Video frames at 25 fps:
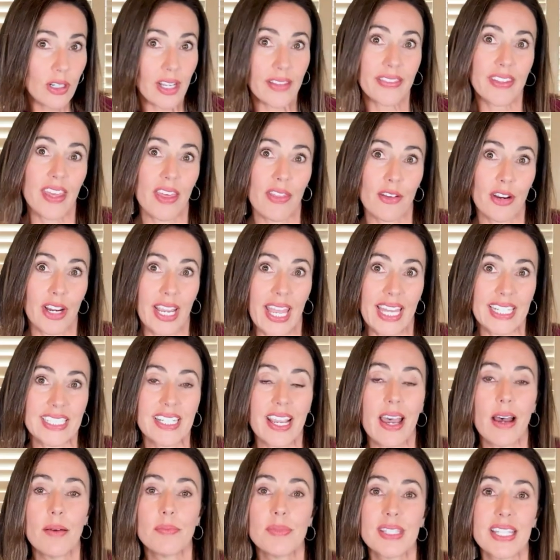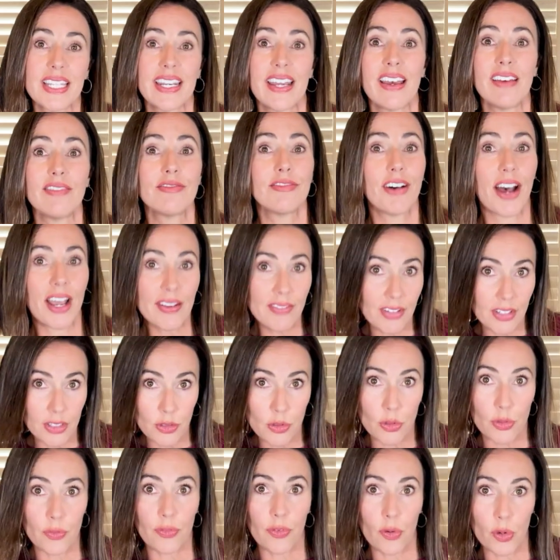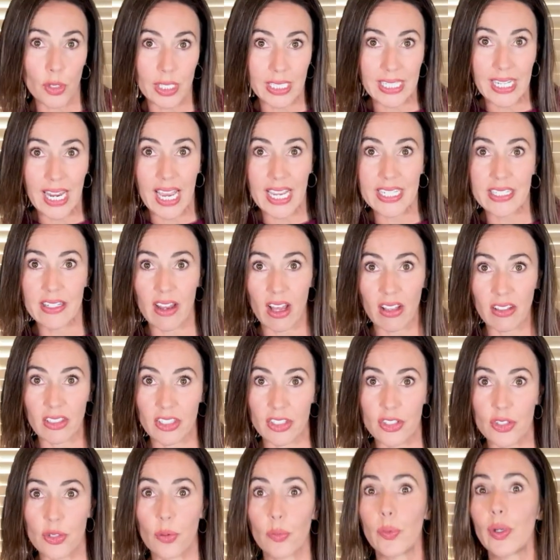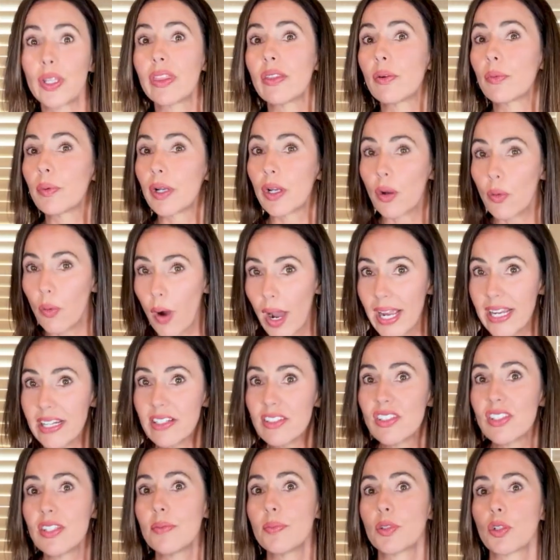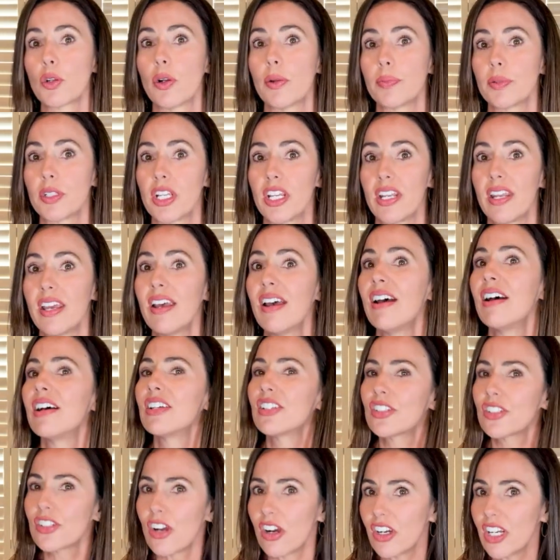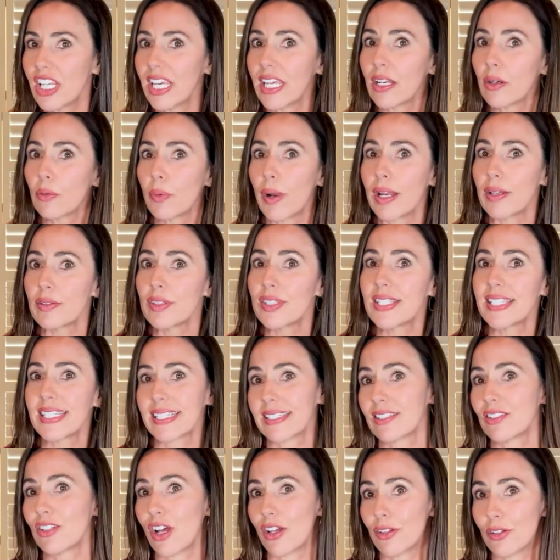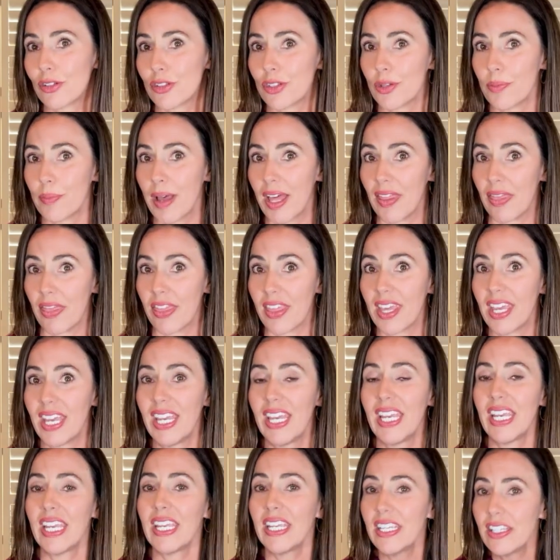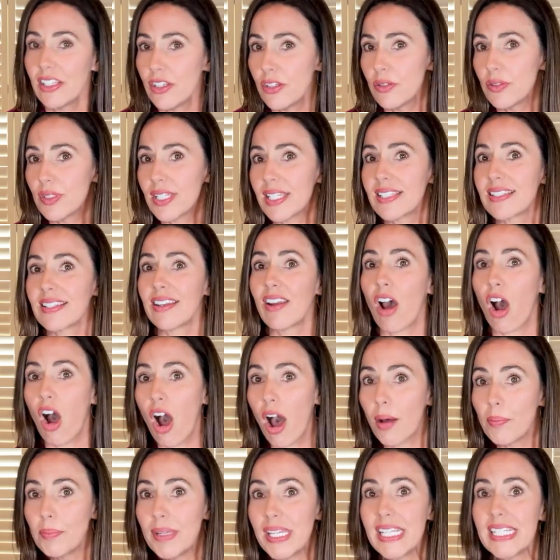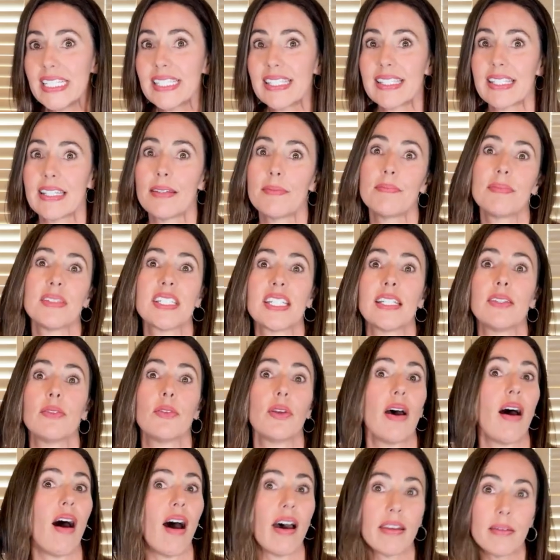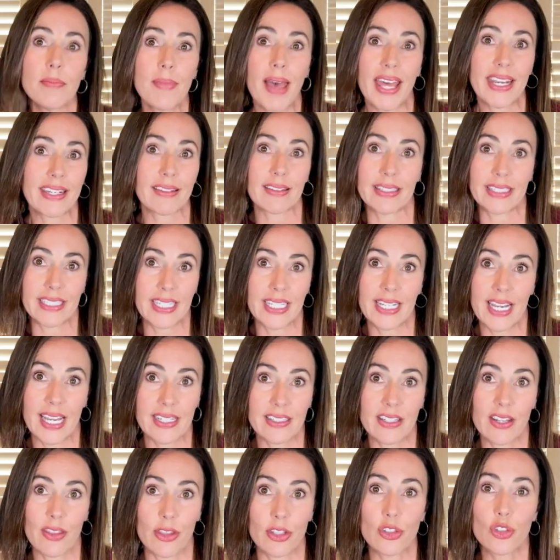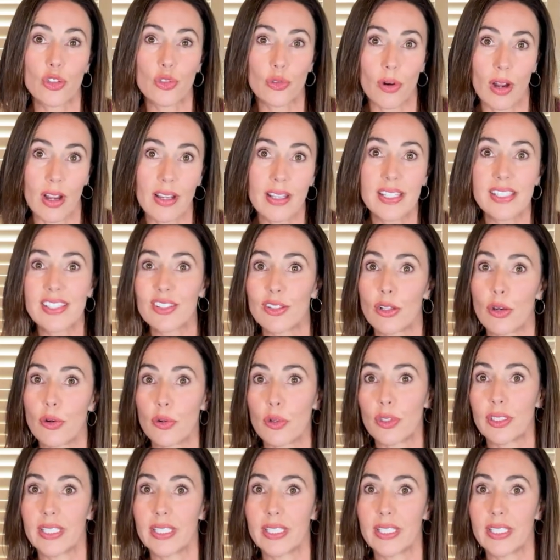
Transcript: on the other hand, comes in at $549 with a required subscription starting at around $6 a month. It uses an Omni SIM to automatically connect to the strongest local